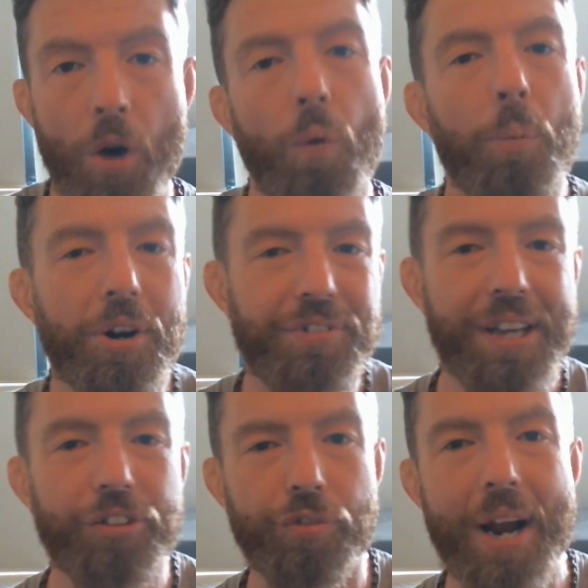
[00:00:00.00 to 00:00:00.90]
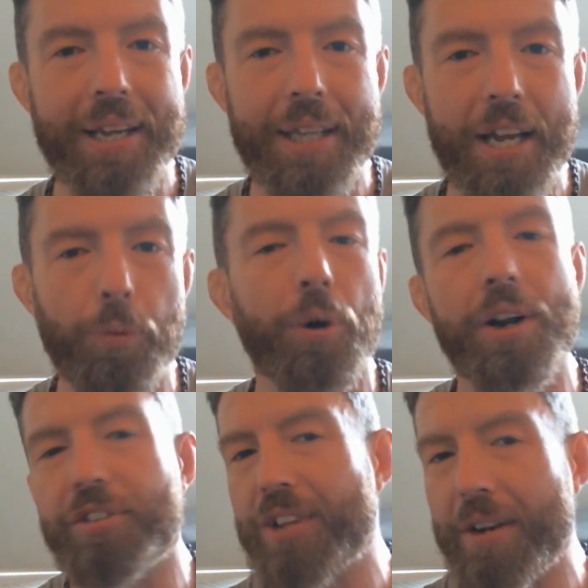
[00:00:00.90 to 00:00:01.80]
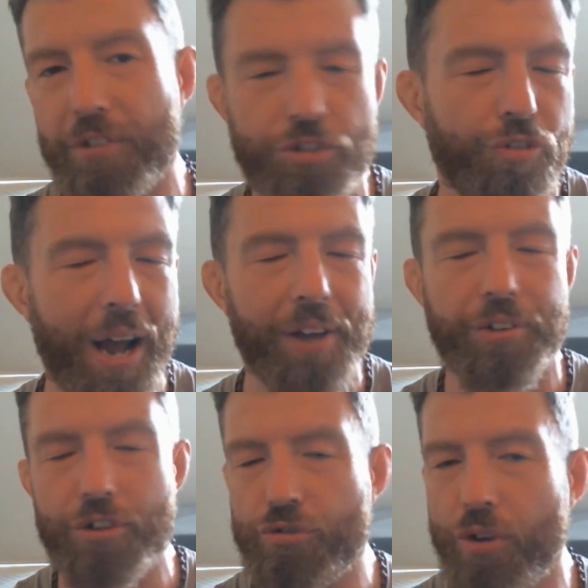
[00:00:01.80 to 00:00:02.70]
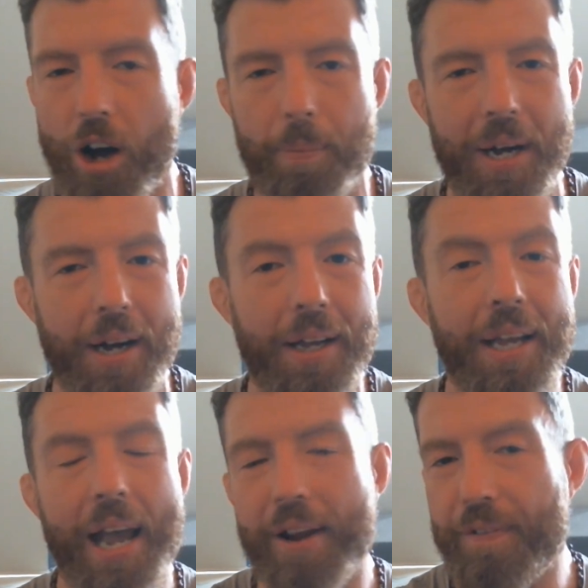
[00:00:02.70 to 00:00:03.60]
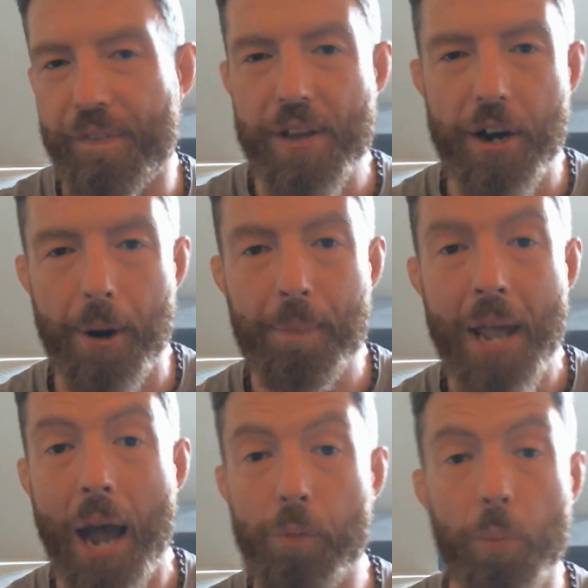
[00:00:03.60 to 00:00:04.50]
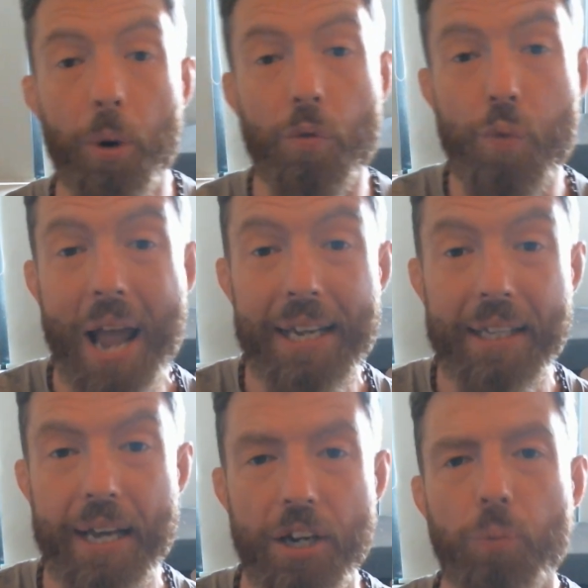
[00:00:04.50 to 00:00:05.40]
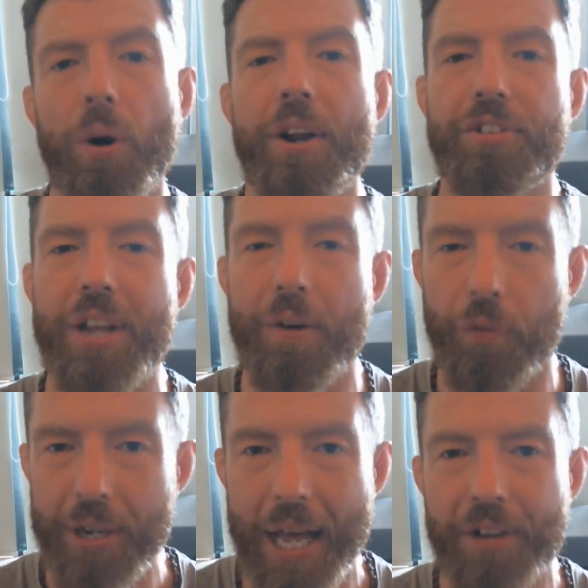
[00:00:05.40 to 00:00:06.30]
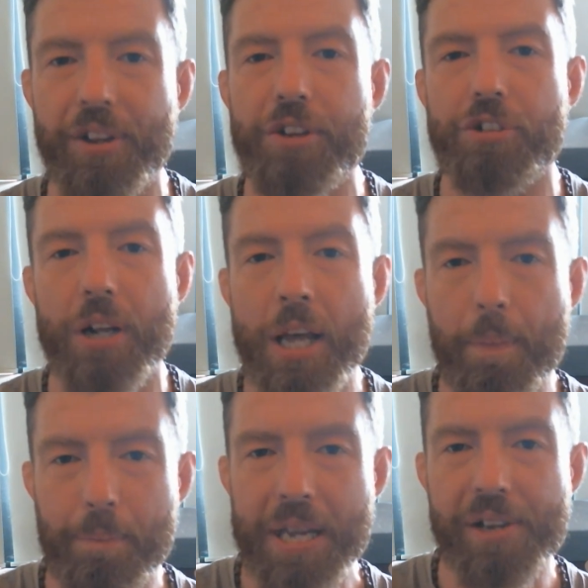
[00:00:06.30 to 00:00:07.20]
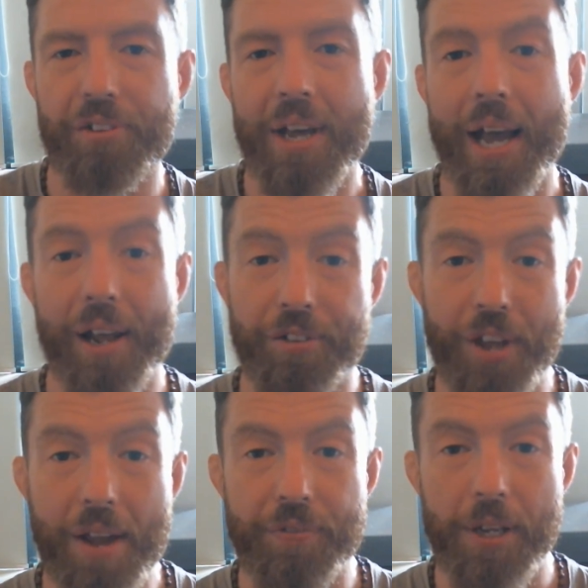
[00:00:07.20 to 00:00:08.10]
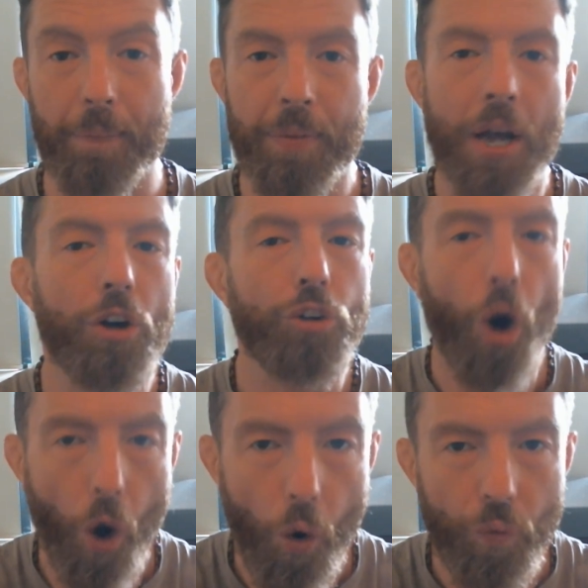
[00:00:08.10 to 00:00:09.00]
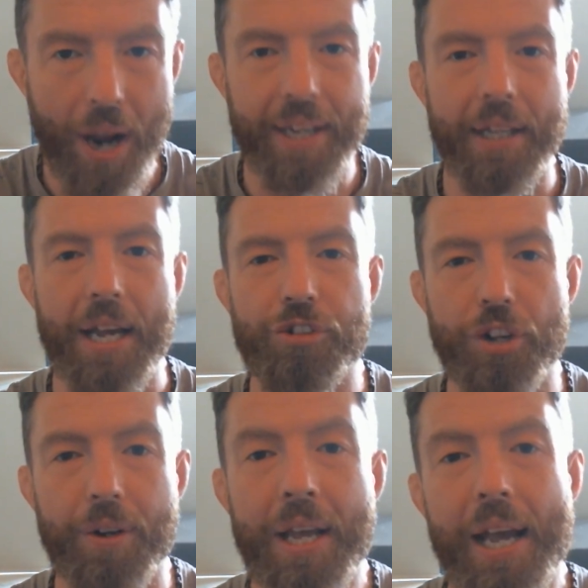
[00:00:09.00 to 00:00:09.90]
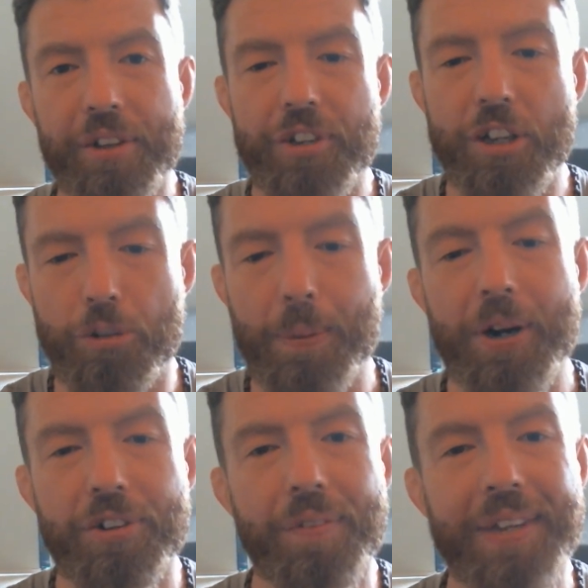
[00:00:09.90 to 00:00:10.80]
When we're dysregulated, we're in a state of stress and trauma and fear. And when we're regulated, we're in a state of relaxation, peace, and safety. Co-regulation is an experience of